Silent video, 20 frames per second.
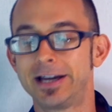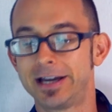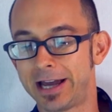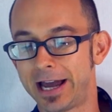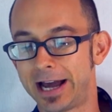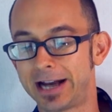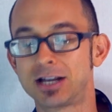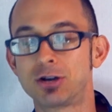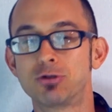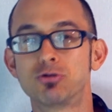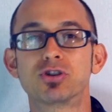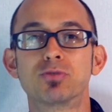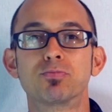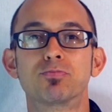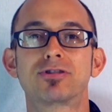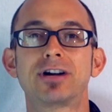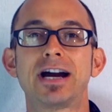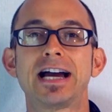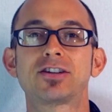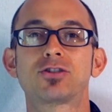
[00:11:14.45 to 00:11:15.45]
and he was
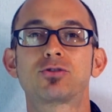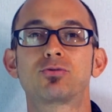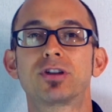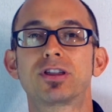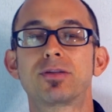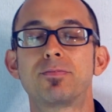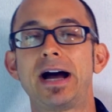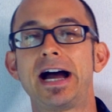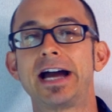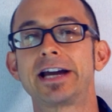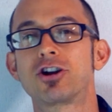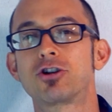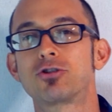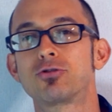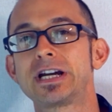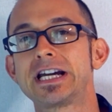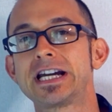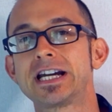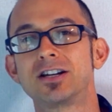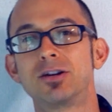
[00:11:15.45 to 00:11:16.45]
impressed with my
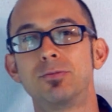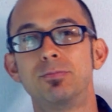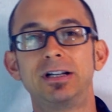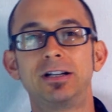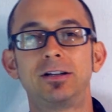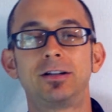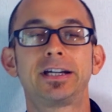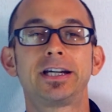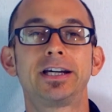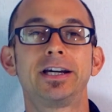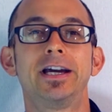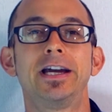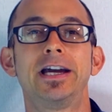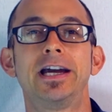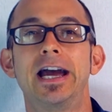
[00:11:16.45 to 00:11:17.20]
Korean ability,